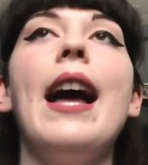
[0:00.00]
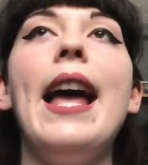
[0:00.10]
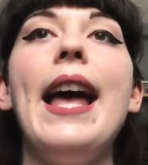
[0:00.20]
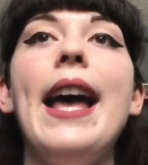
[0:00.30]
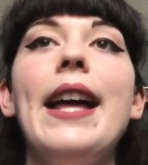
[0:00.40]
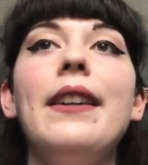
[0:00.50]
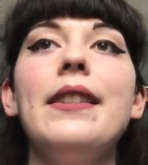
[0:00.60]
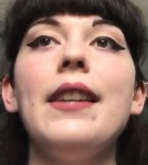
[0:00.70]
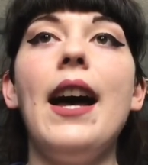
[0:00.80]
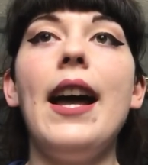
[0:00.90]

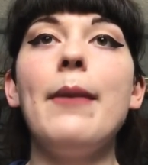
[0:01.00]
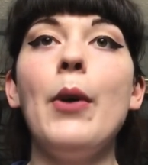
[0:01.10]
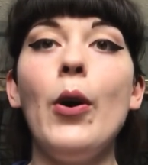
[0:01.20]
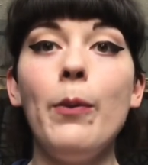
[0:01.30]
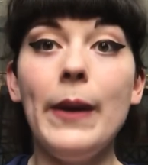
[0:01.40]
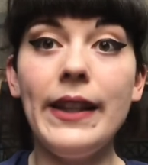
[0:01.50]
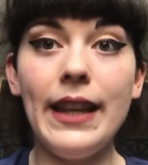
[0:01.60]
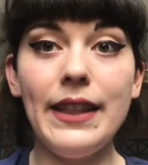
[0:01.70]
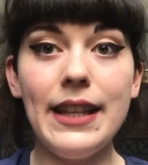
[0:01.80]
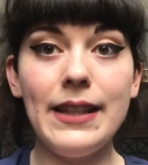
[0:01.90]
And I'm hoping
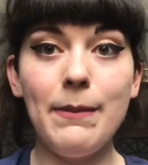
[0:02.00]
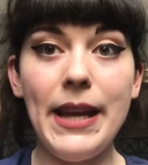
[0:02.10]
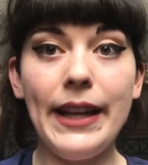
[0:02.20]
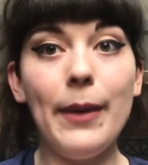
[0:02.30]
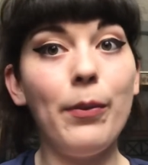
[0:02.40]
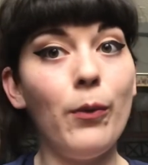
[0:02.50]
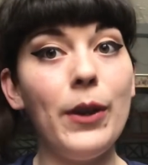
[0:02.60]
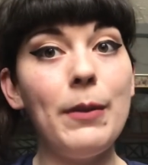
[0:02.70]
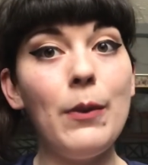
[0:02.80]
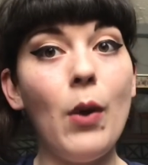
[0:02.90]
that this makeup
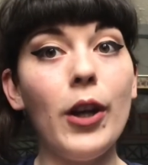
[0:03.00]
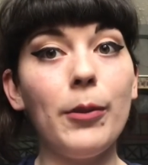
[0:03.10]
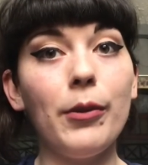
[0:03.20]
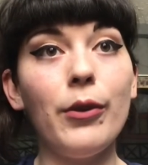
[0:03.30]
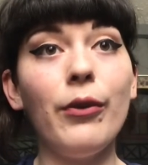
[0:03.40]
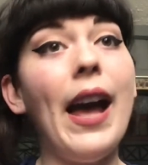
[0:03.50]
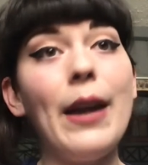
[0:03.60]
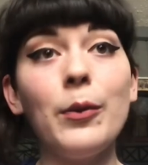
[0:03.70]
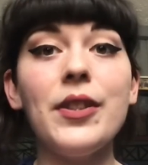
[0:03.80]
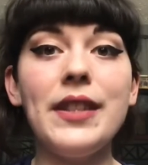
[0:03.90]
will be waterproof
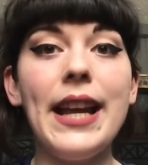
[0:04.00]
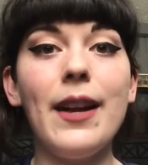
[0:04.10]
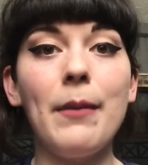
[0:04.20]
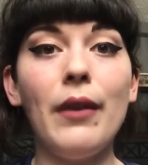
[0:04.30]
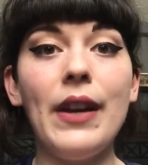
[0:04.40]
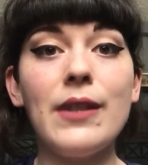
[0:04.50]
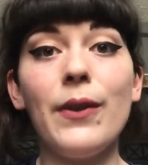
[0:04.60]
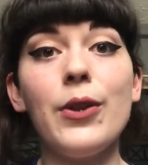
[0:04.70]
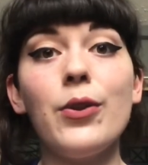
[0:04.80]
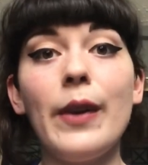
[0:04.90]
and will stay on my face for
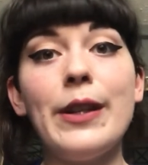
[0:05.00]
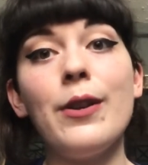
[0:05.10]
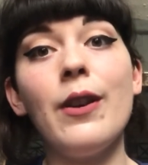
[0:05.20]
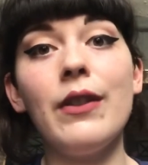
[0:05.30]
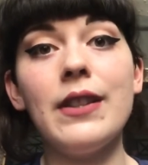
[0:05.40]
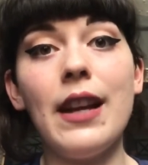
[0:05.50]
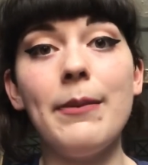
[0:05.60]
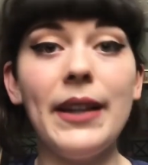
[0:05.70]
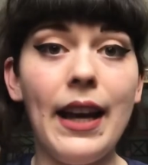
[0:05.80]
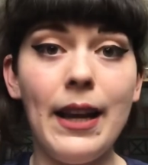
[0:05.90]
the duration of the time
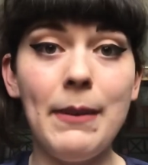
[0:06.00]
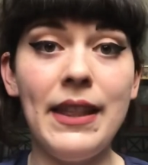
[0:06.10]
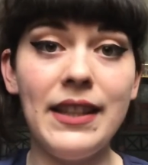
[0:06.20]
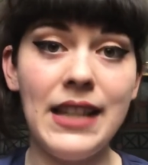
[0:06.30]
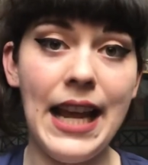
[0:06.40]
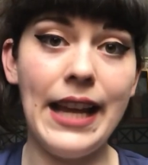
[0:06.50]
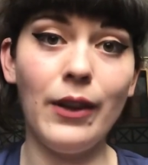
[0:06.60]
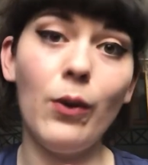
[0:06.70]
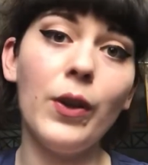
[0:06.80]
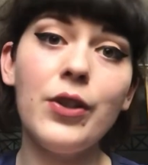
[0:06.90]
that I'm in the tank
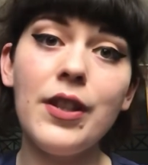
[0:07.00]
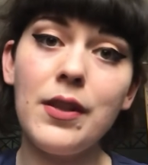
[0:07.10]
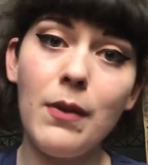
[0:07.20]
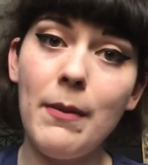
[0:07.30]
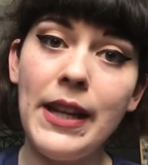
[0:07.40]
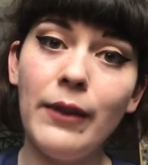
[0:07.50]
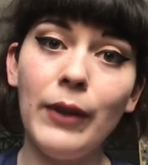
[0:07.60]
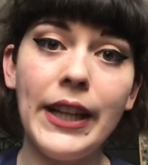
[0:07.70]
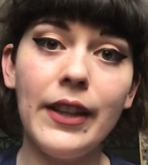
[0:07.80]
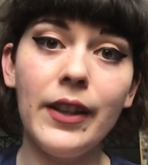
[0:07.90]
or just swimming
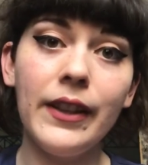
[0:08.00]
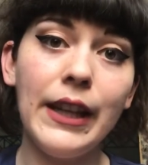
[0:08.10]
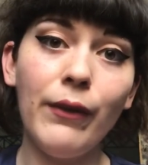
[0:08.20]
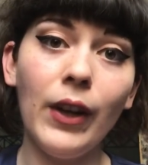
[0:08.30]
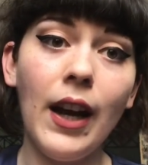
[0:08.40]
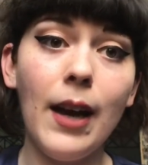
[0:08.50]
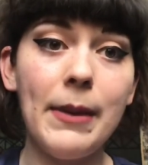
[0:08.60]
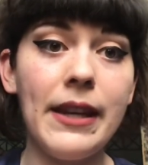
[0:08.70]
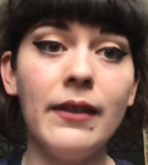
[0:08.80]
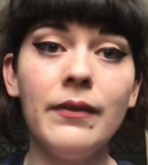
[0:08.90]
regularly for a
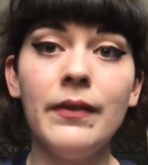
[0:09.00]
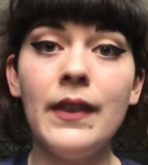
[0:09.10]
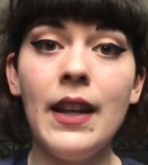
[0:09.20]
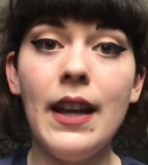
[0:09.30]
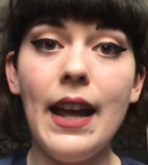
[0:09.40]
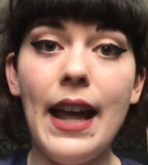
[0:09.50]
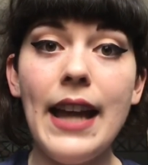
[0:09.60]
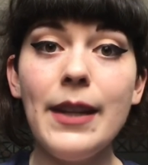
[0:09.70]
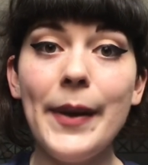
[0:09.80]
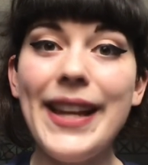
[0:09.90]
hobby.
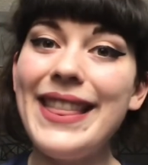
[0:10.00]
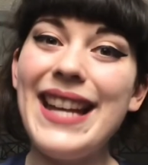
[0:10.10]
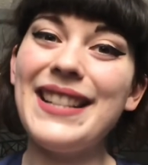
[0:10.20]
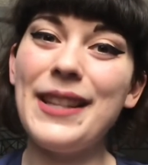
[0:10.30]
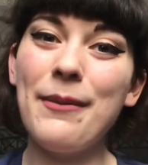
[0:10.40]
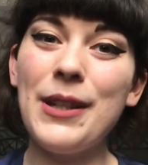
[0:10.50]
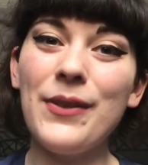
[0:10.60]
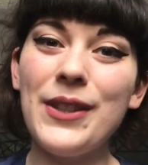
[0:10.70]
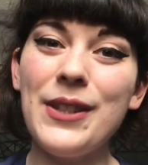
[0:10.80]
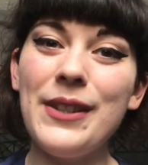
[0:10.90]
Anyway, thanks so much
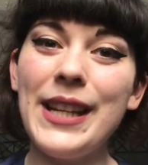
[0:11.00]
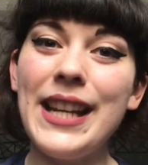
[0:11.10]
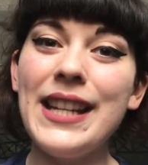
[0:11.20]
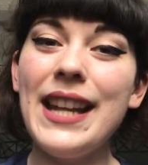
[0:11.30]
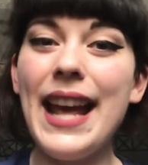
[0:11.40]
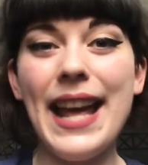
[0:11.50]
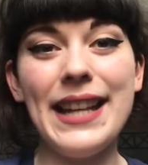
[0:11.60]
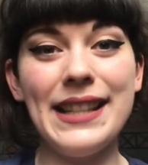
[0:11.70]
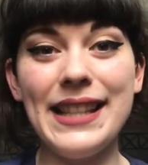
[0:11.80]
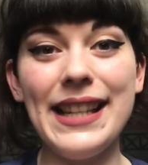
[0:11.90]
for tuning in,
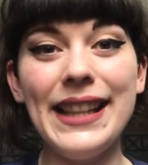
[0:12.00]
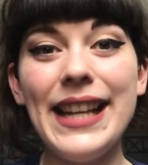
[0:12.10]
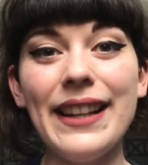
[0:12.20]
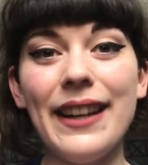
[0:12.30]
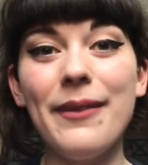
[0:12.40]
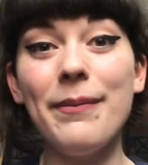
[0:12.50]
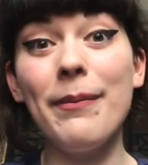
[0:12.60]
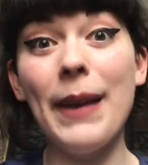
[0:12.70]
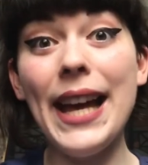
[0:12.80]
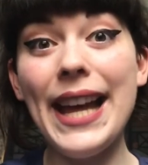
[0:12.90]
and see you later.
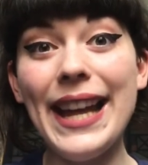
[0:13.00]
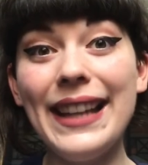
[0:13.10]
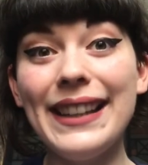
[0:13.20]
Bye!